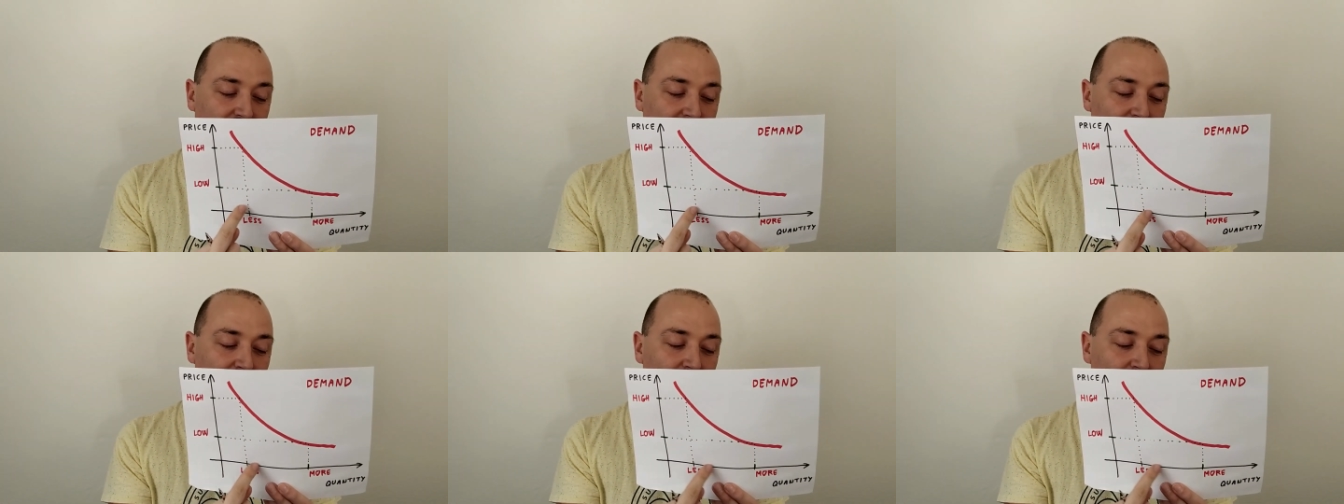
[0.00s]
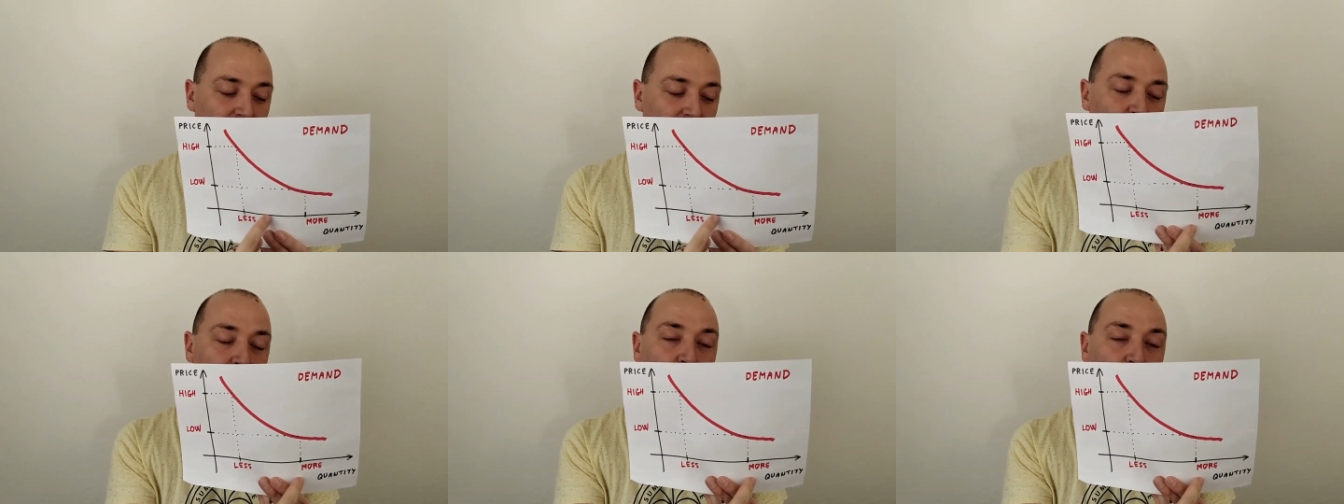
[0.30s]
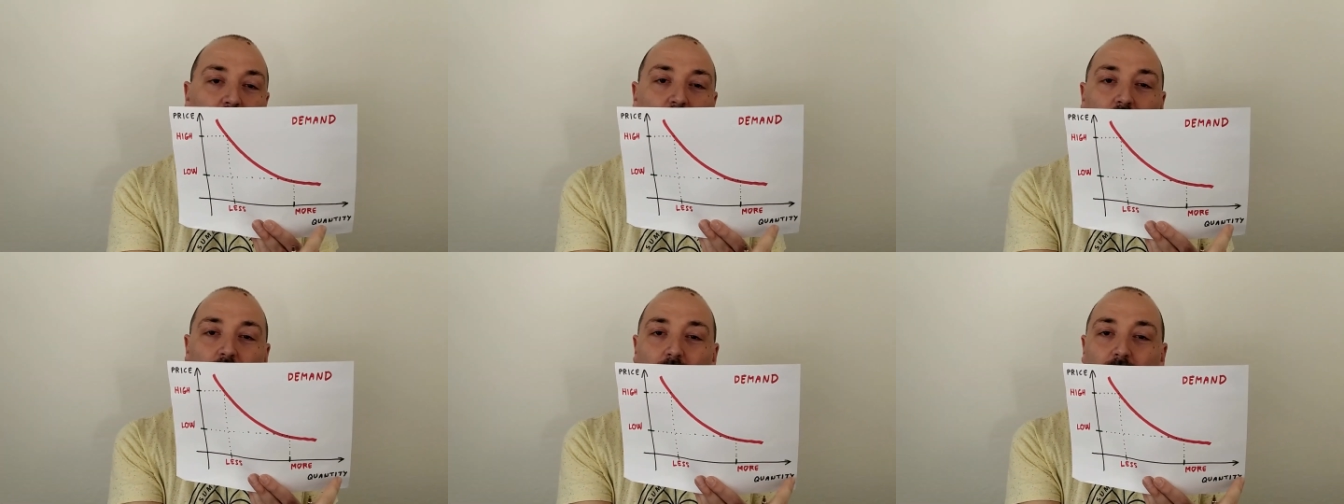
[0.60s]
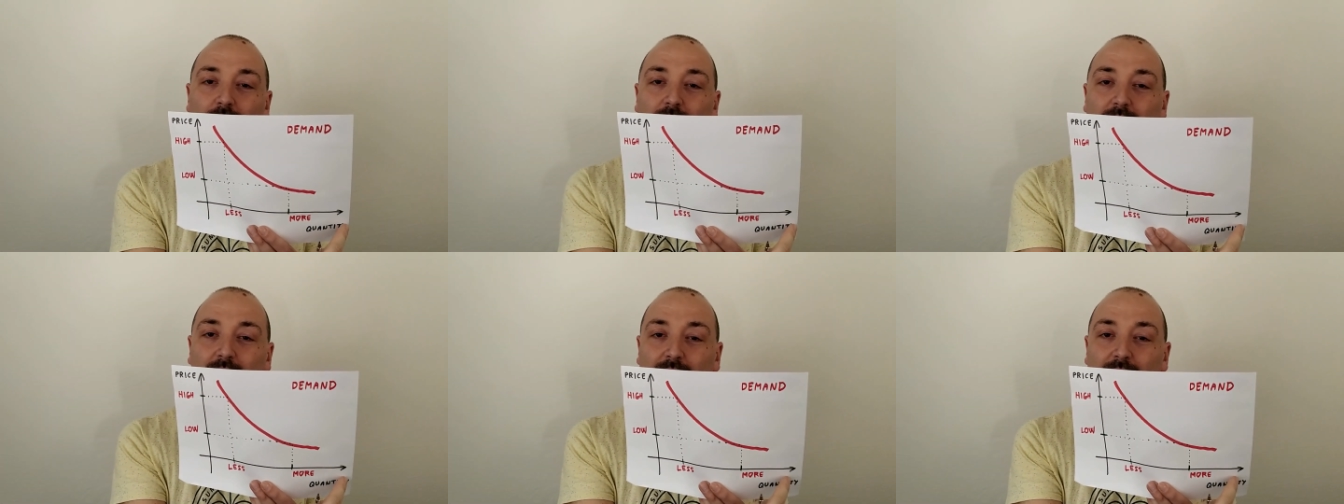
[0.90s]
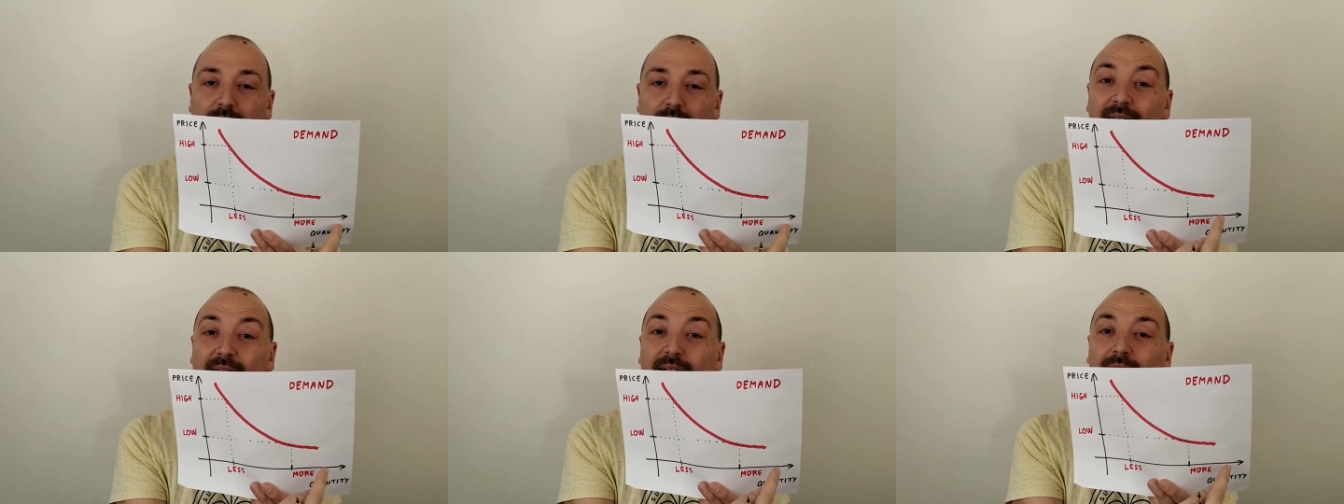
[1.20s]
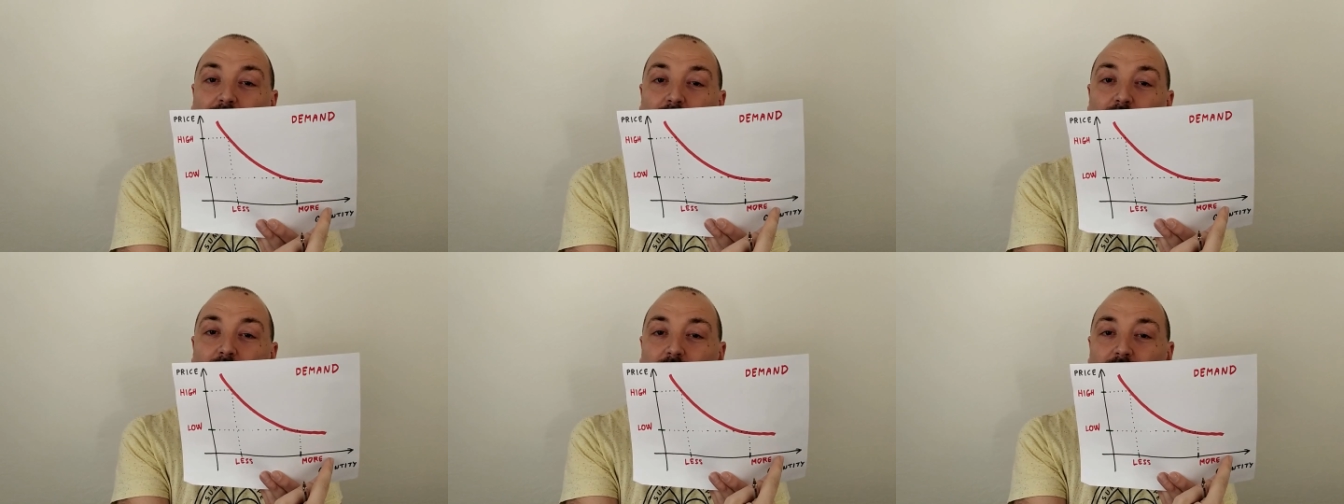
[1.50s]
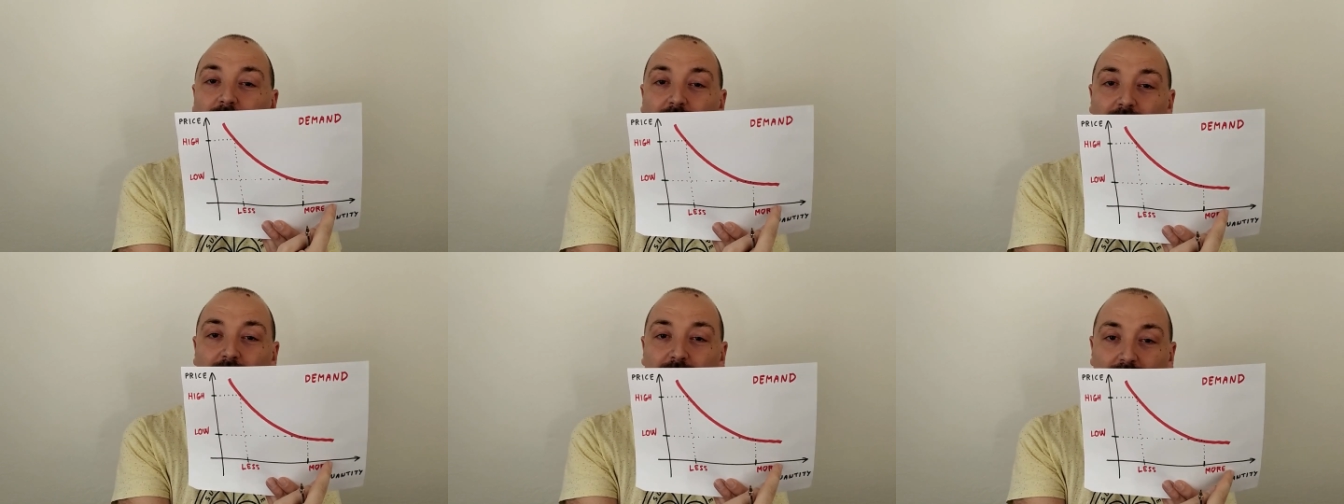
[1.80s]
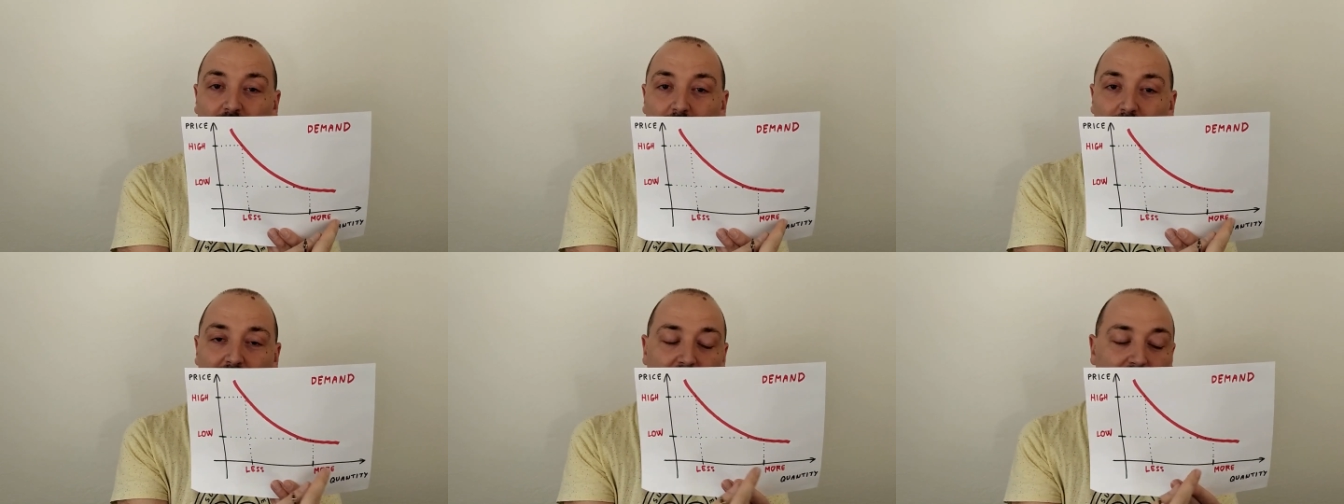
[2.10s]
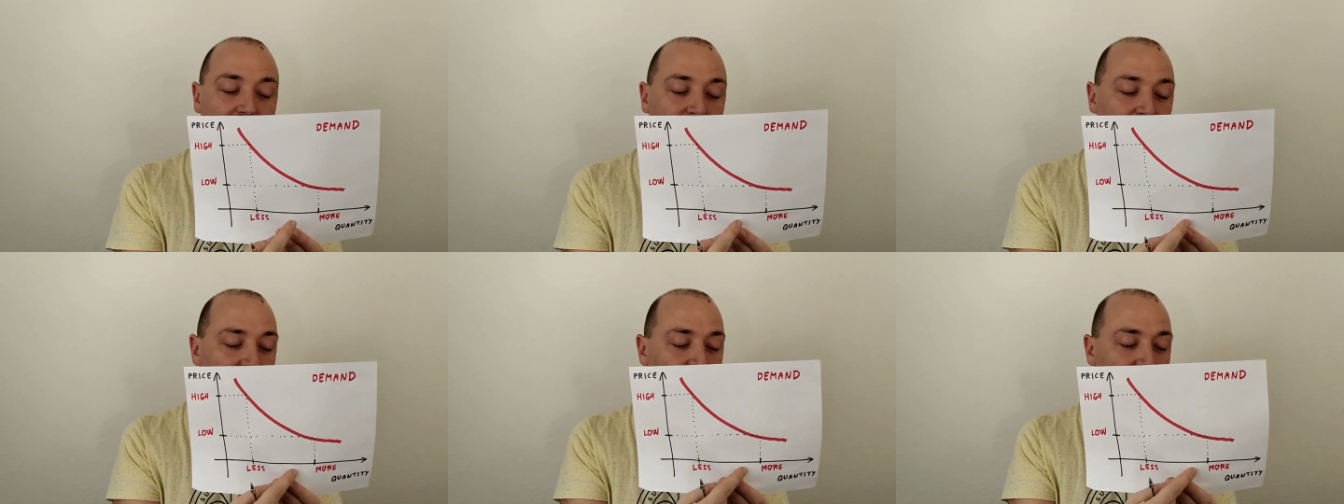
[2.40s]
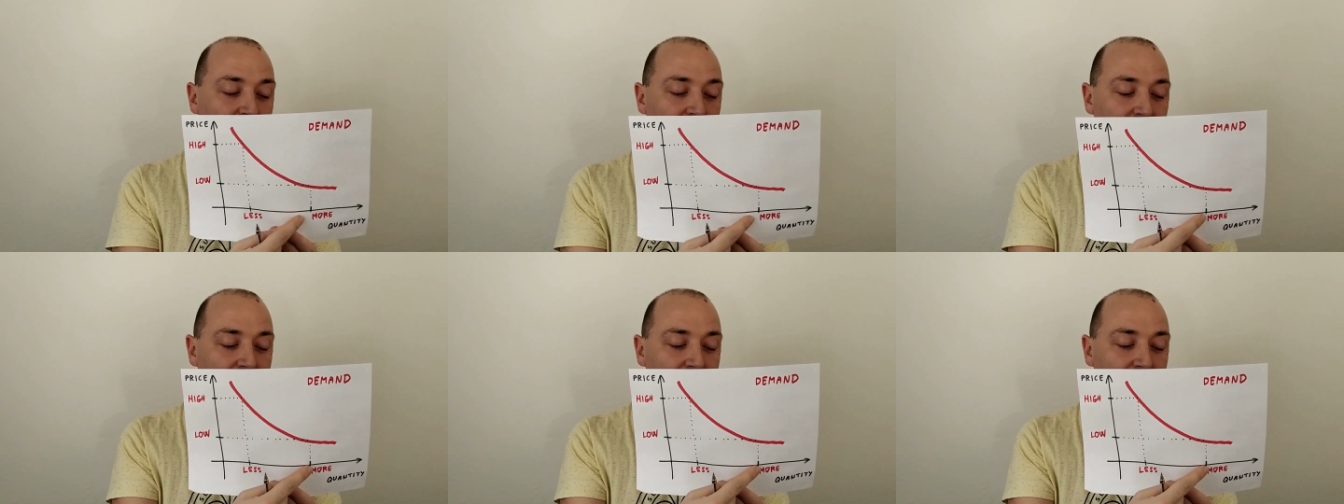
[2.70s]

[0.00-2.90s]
You have a higher quantity on the market,